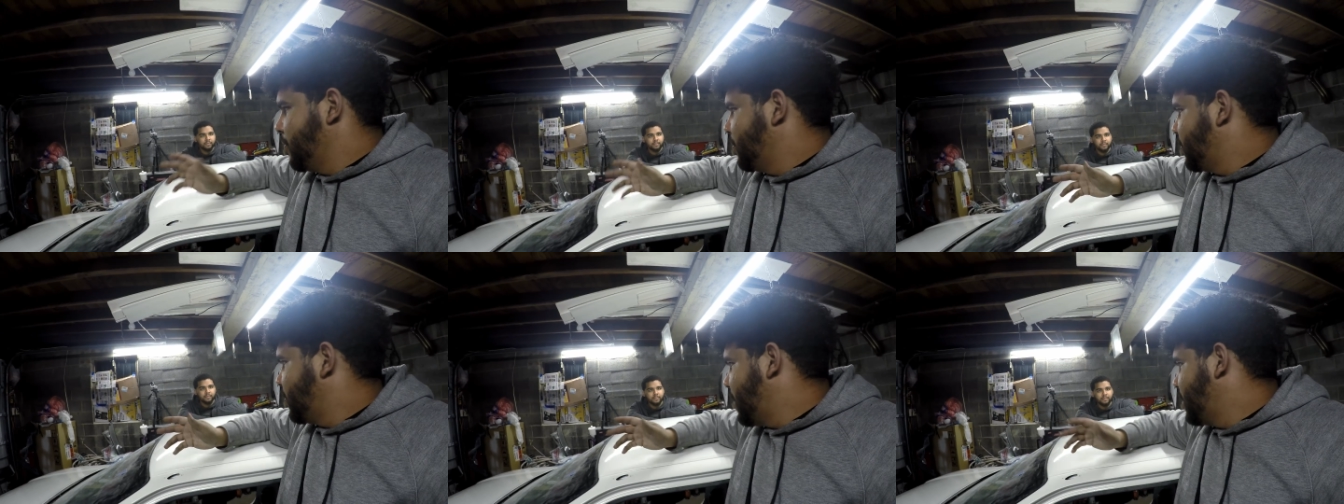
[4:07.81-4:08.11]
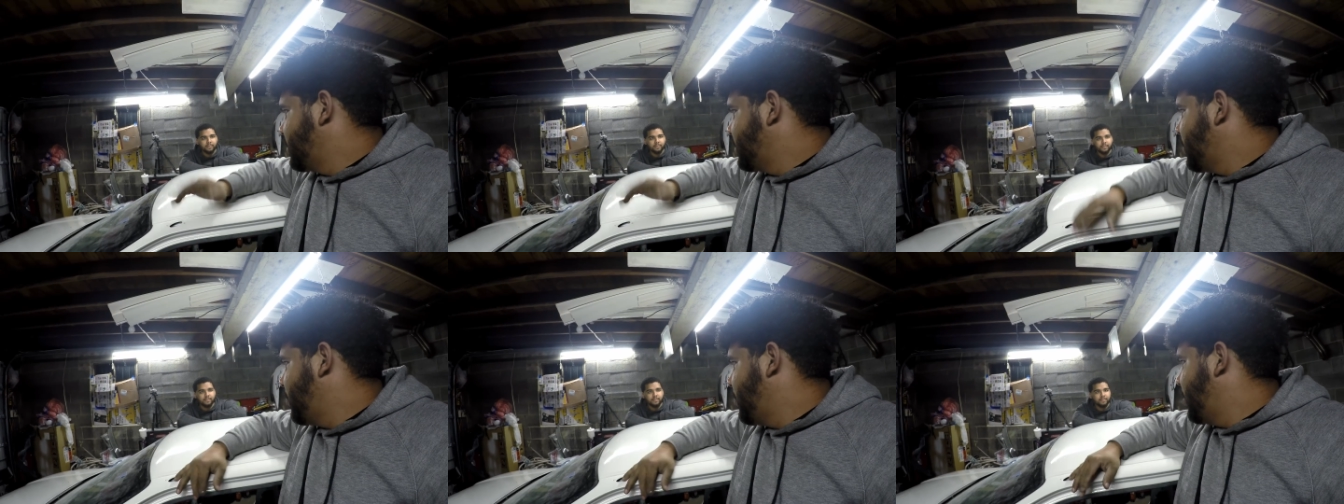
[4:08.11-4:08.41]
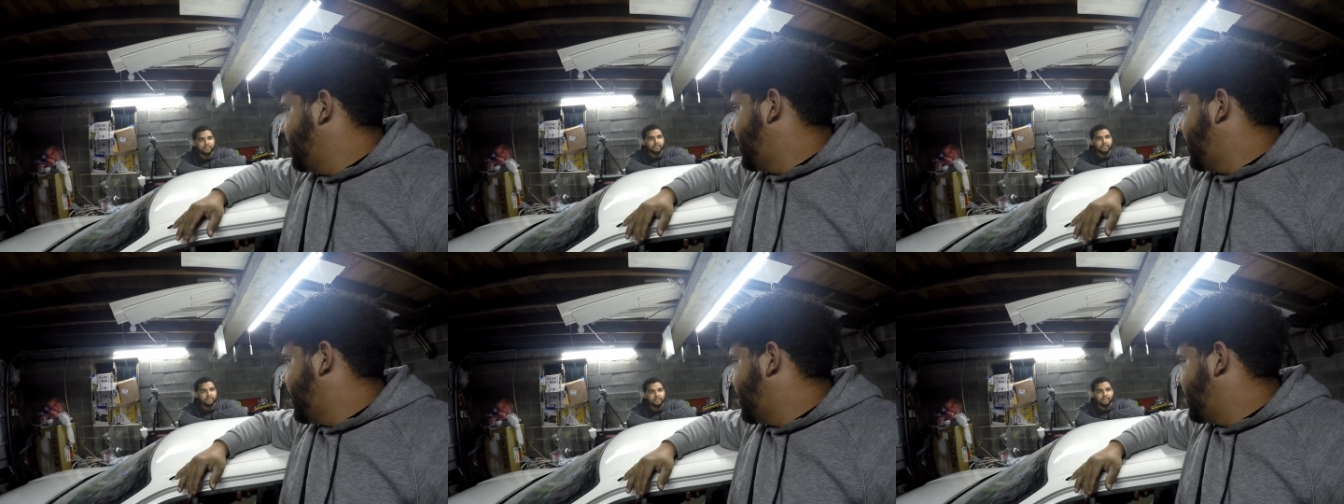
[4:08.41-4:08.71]
things that we
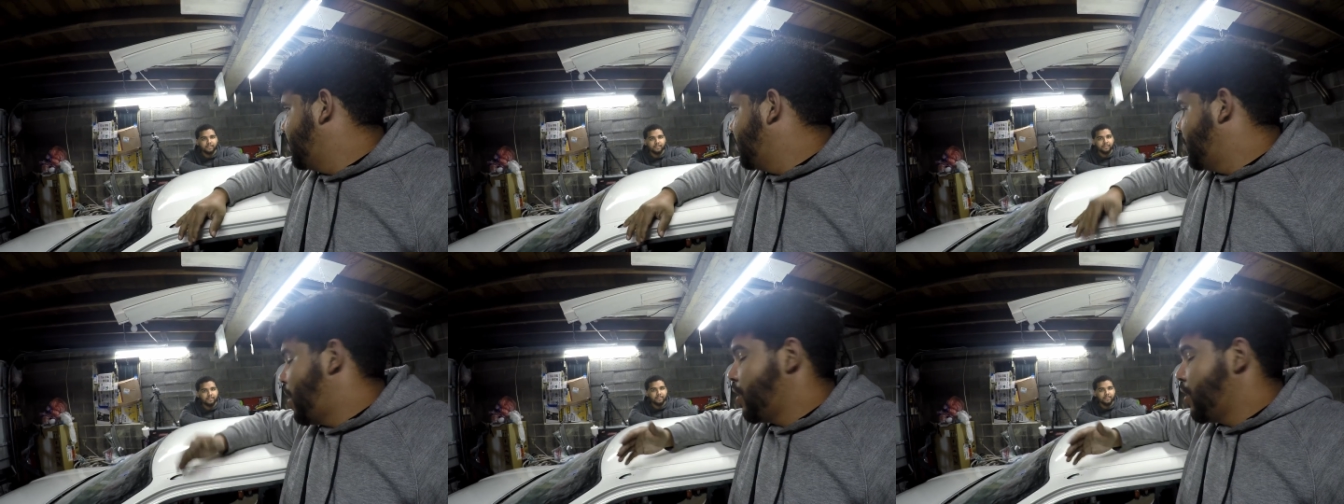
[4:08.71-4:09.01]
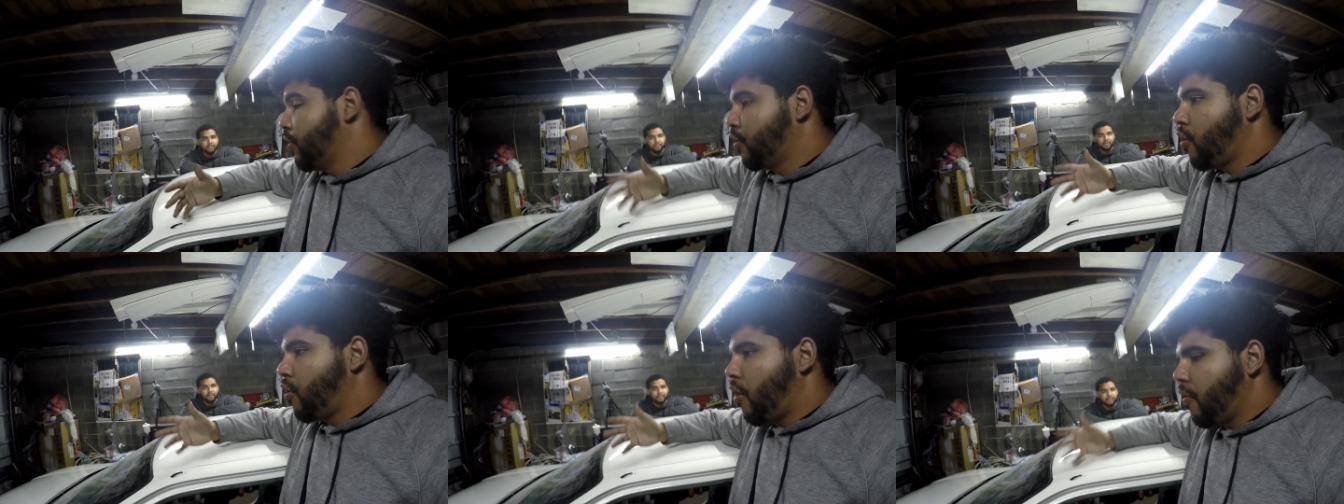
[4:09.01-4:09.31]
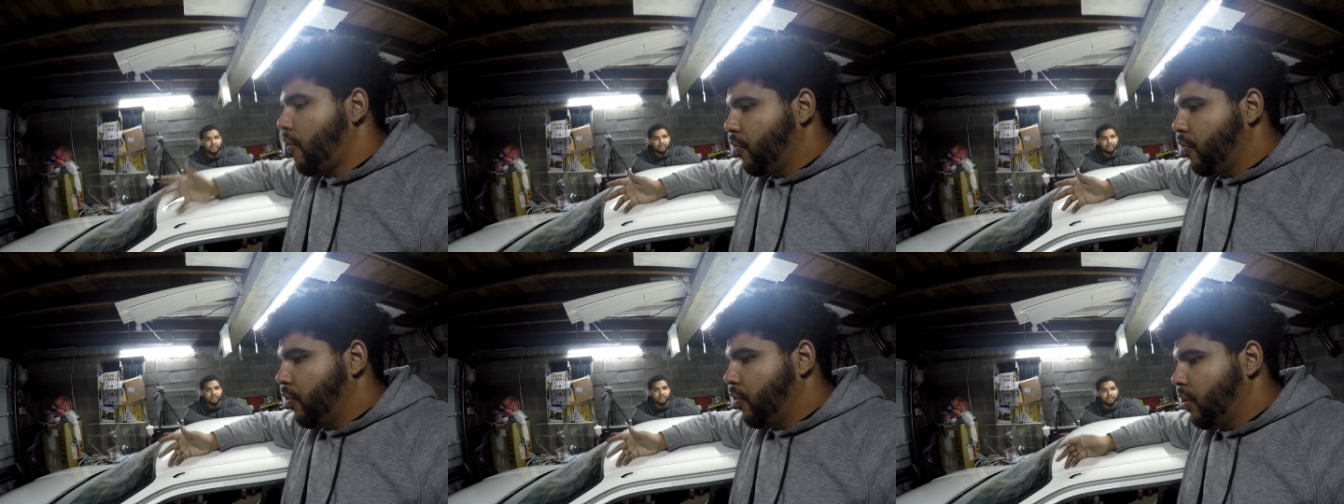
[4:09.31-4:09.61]
like bought the car
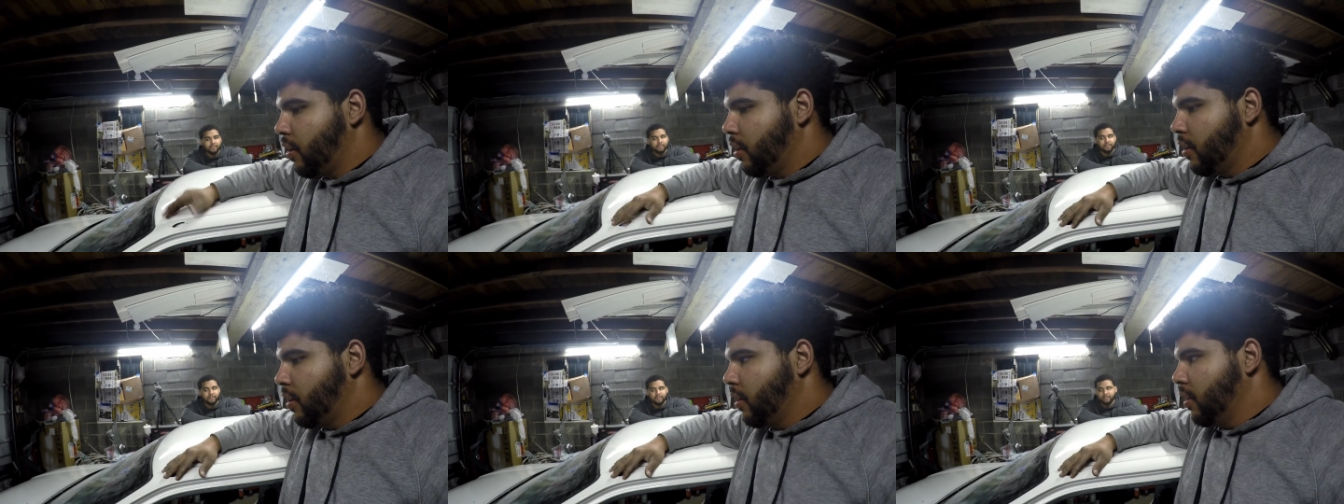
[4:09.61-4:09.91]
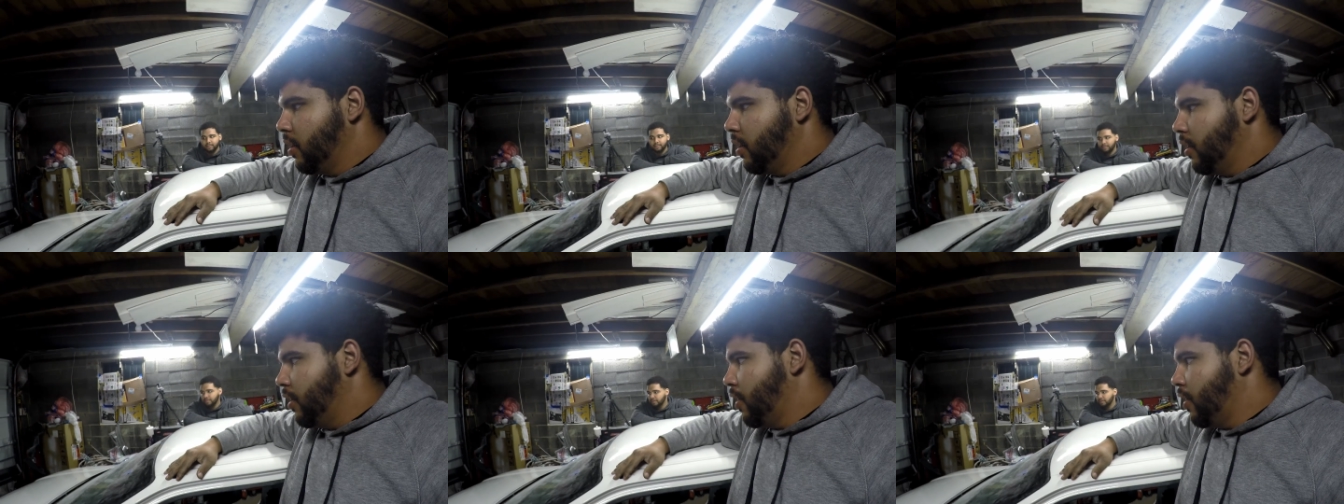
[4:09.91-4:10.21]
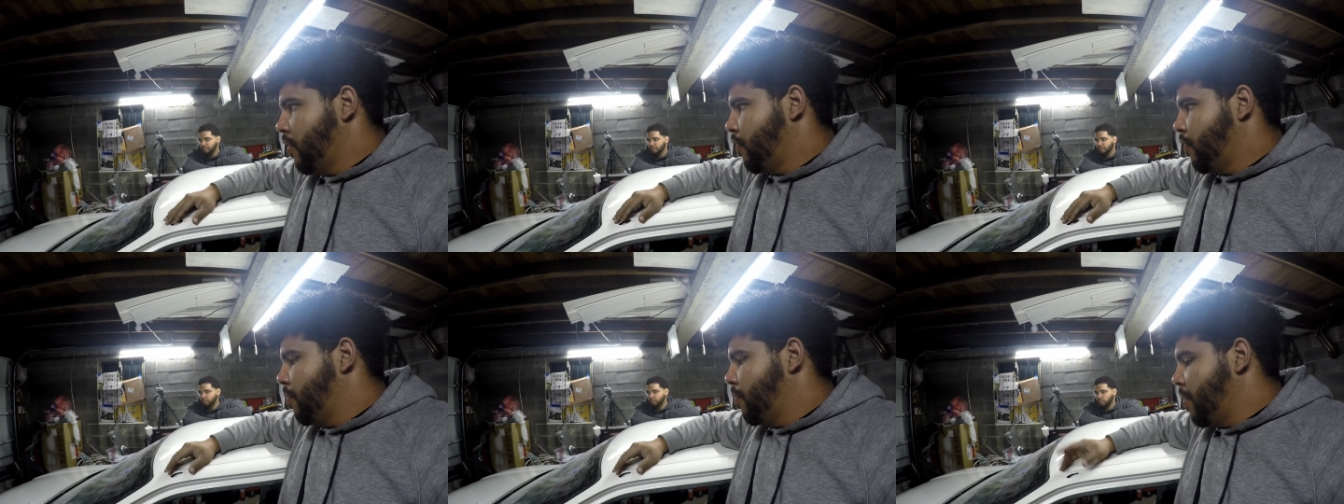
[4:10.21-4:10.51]
for, you know,
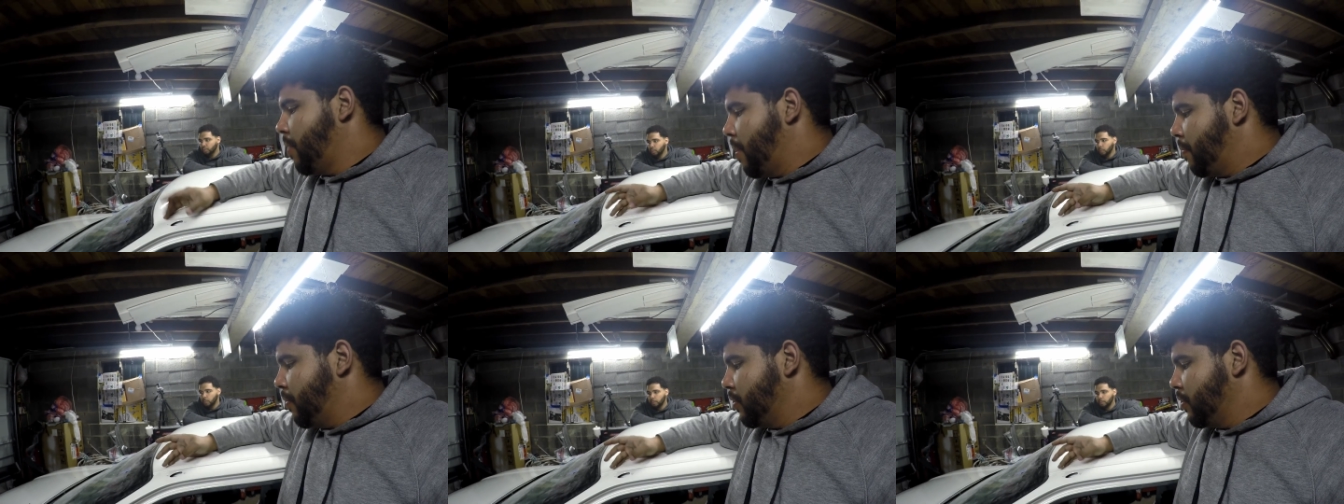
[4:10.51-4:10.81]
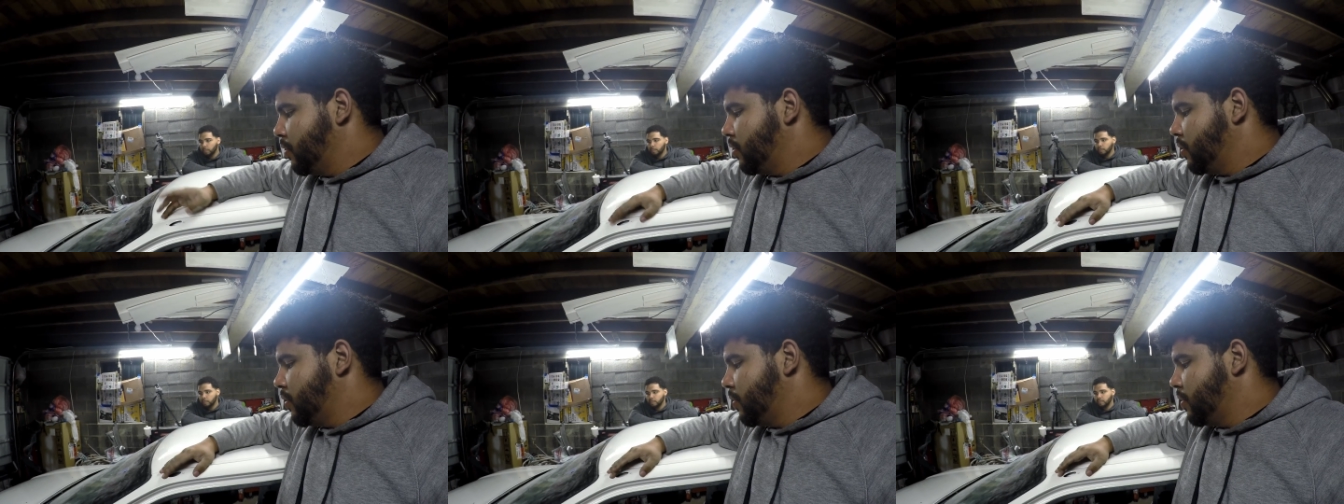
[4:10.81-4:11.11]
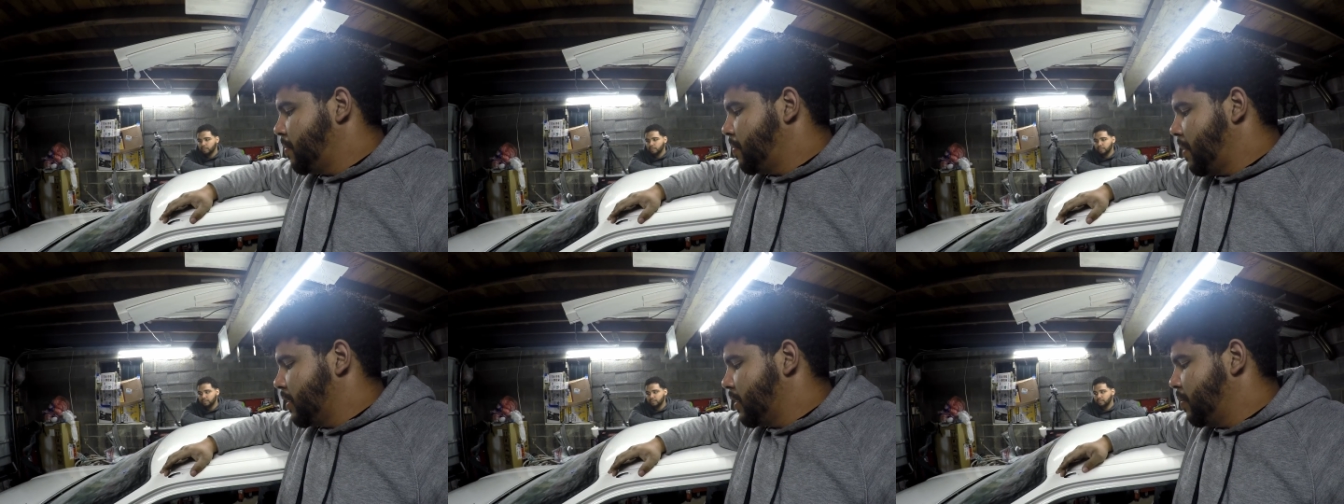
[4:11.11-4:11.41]
for bumpers
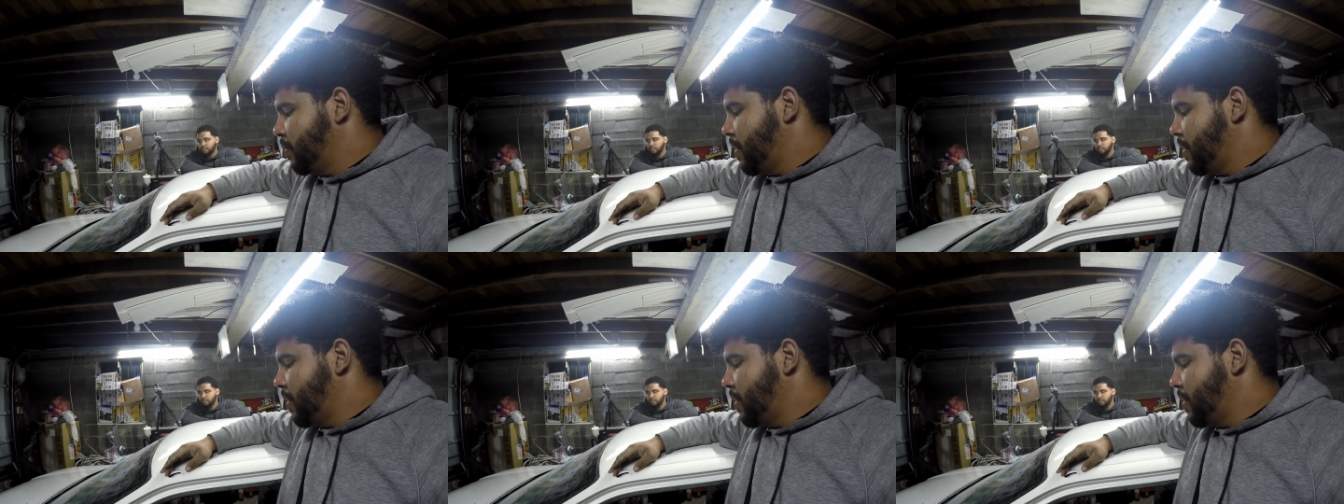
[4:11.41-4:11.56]
especially. But